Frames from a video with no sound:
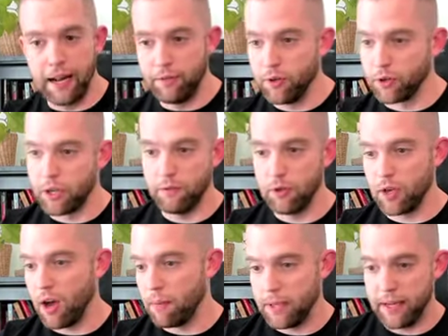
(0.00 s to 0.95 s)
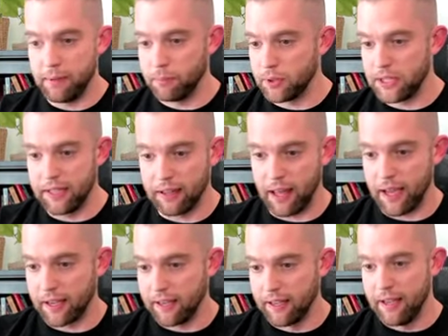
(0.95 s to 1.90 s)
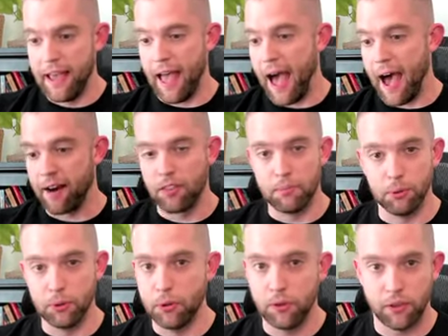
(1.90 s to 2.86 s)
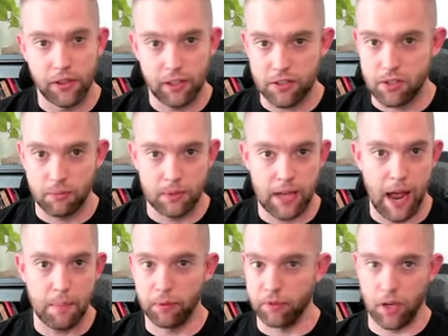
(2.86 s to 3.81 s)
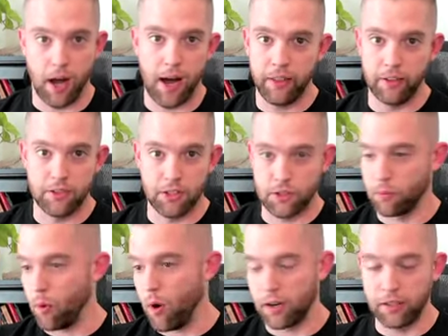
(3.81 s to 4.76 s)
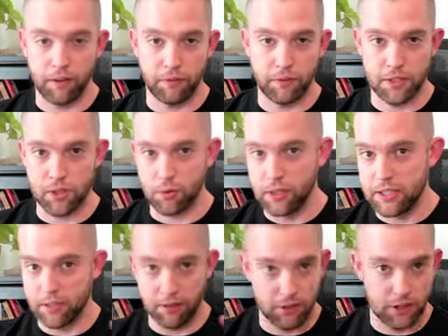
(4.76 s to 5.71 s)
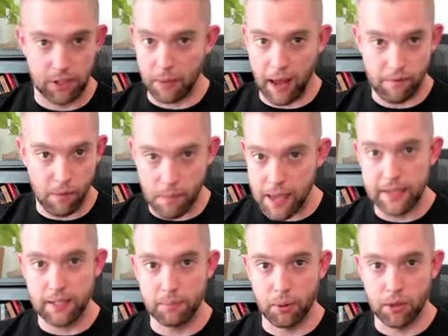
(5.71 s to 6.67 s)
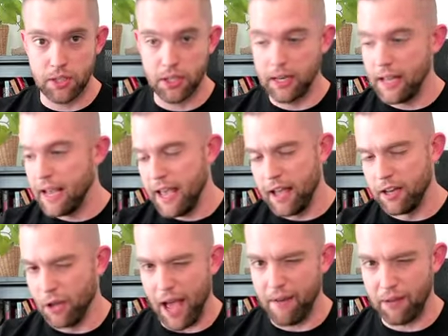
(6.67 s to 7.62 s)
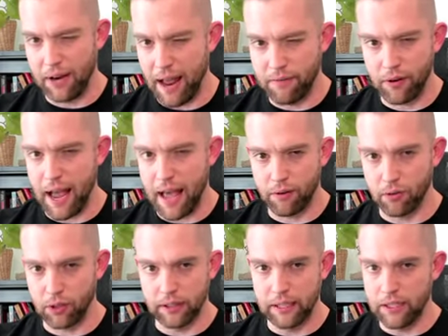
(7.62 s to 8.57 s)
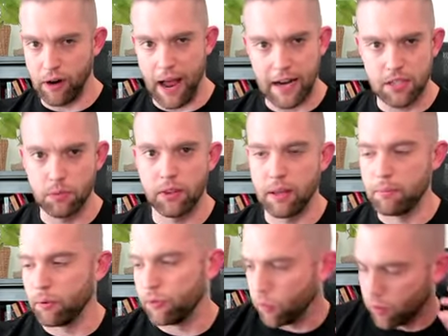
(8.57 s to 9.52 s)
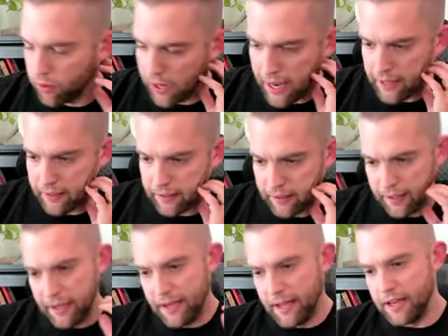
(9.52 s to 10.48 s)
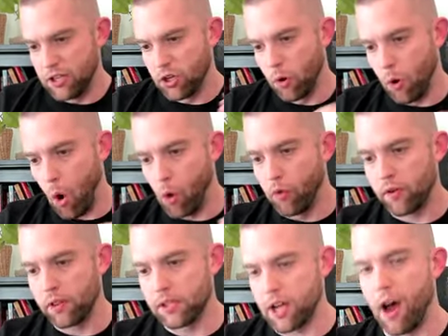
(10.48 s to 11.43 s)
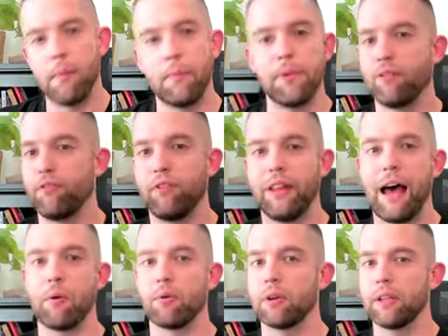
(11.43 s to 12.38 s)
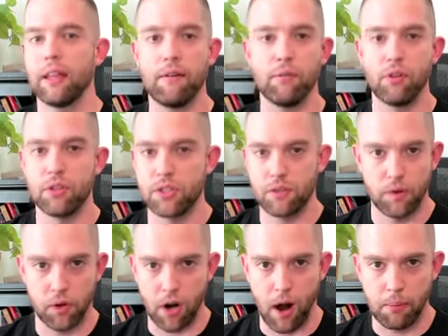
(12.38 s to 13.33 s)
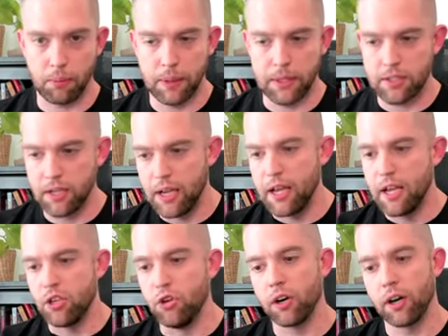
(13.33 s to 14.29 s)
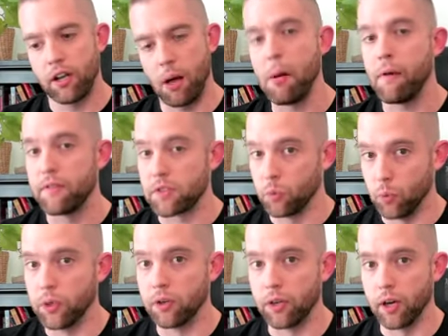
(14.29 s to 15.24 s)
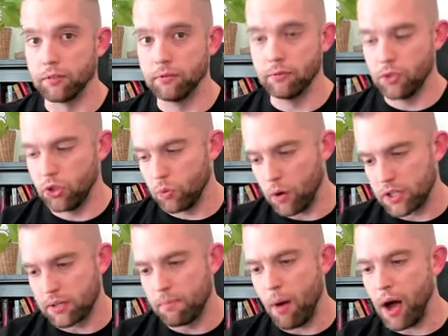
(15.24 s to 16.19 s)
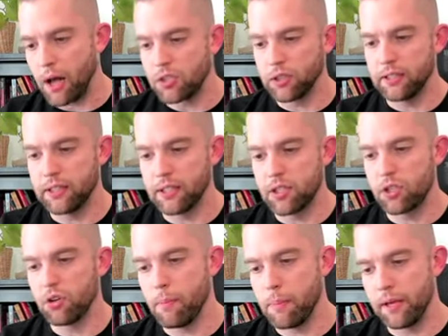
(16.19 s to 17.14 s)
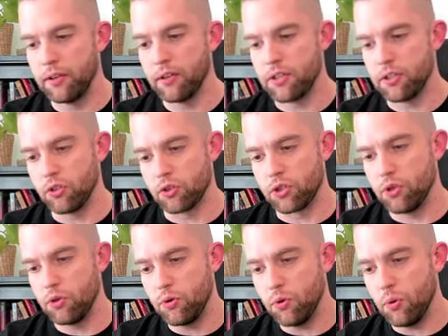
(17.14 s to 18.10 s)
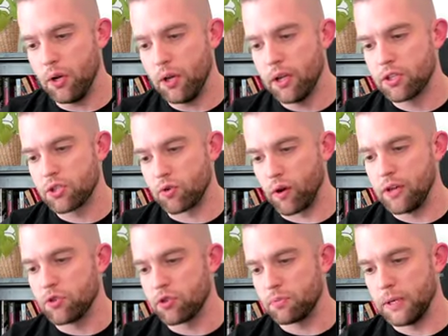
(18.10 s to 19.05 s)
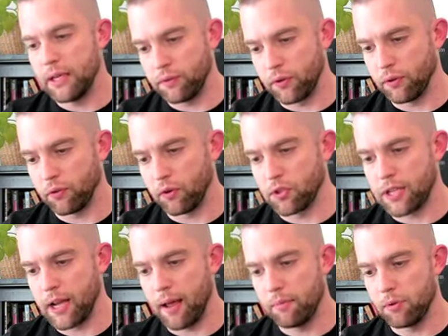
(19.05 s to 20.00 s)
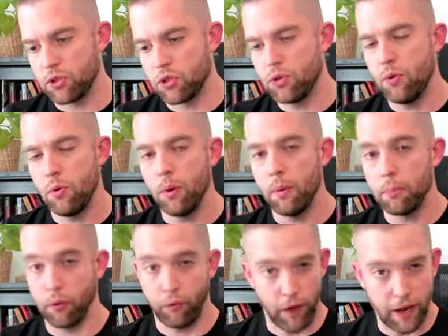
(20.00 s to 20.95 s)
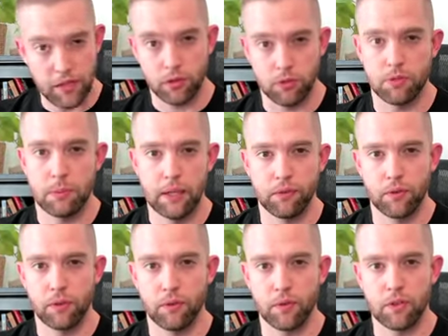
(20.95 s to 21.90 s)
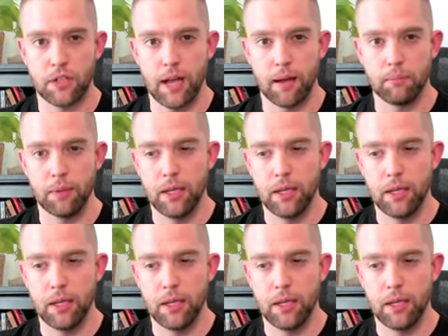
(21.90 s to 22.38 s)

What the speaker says: If you come in and pretend like out of the blue that they're some type of god that just walked off the streets and they're just some kind of amazing person, and you haven't ever had an interaction with them before, and you go over the top in the flowery levels of your compliments, you're going to come off as a weirdo. You want to modulate this. I mean, you're two strangers meeting for the first time, two professionals meeting for the first time.